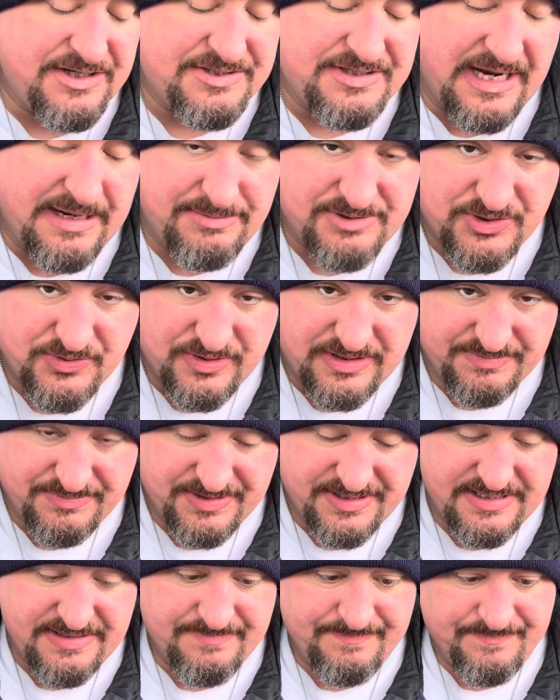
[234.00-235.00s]
time with the Queen
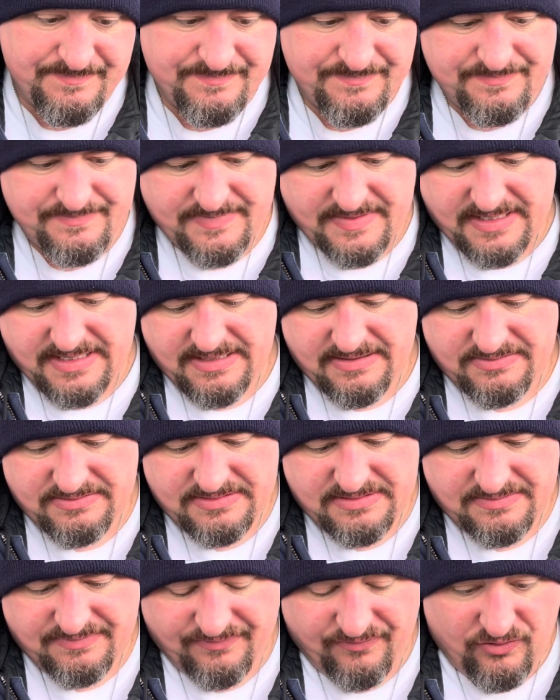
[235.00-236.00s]
Bee. Here's
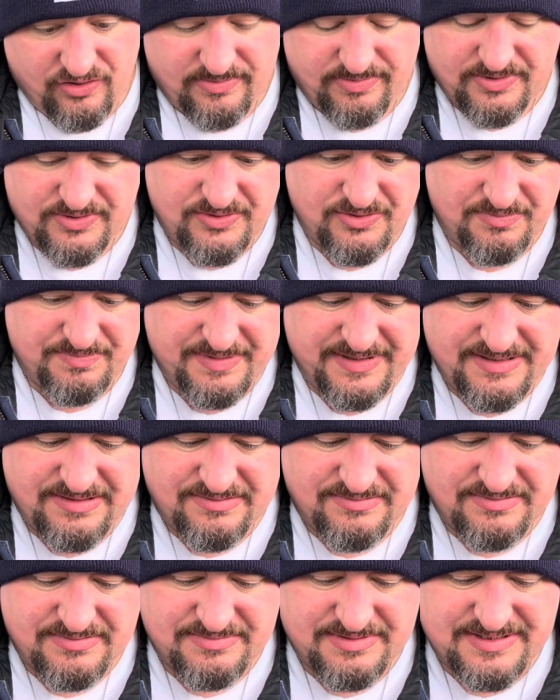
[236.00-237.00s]
an affordable Torpedo.
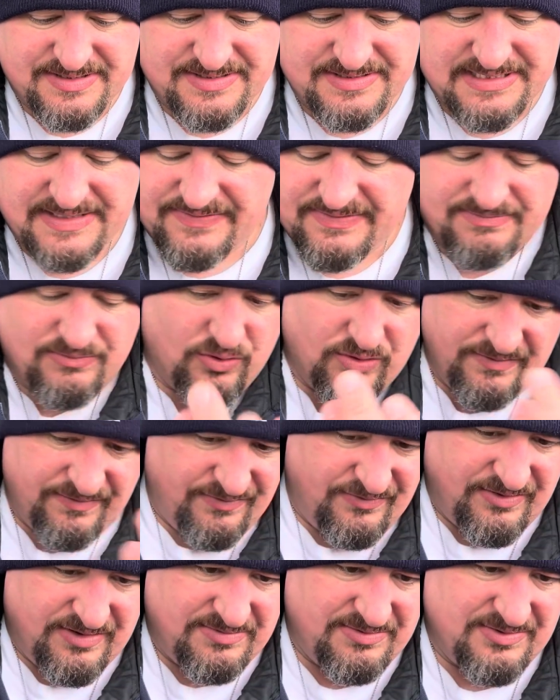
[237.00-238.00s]
This is even more
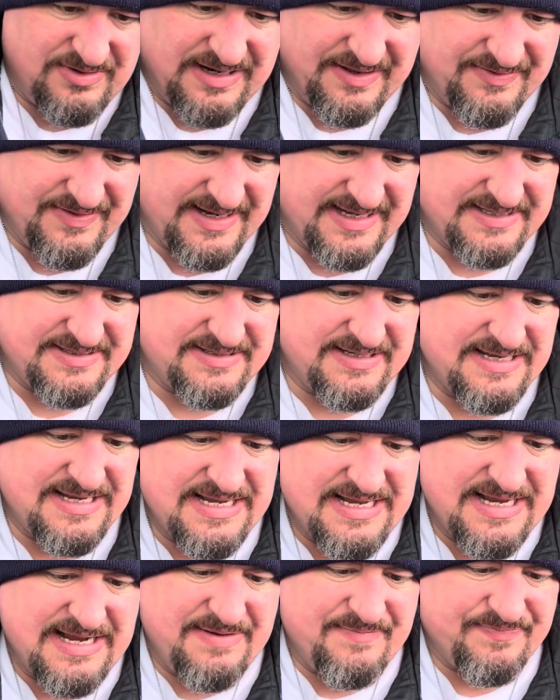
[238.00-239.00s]
affordable, and I think
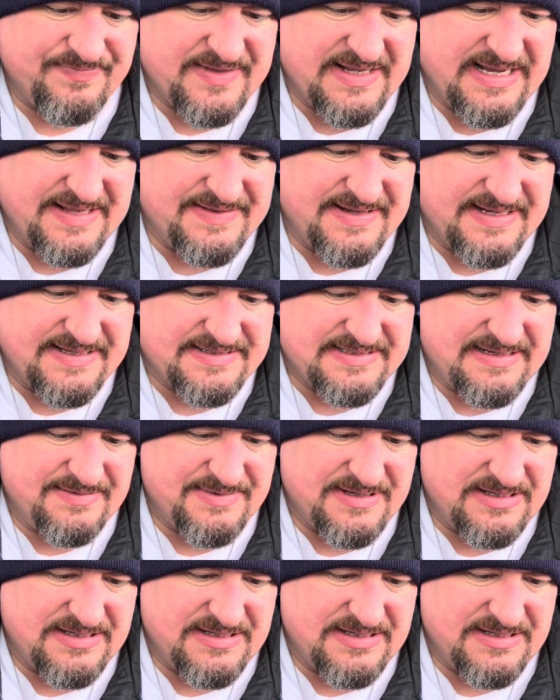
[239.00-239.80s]
it's coming a